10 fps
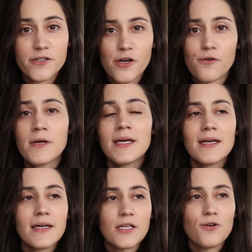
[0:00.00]
So
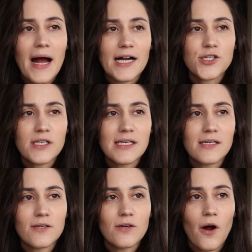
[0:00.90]
you
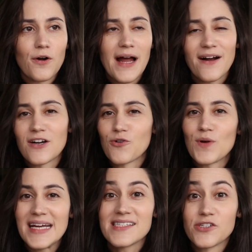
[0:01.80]
actually are not going to
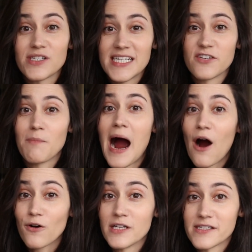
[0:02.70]
create such a sense of
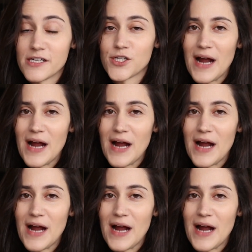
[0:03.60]
powerlessness.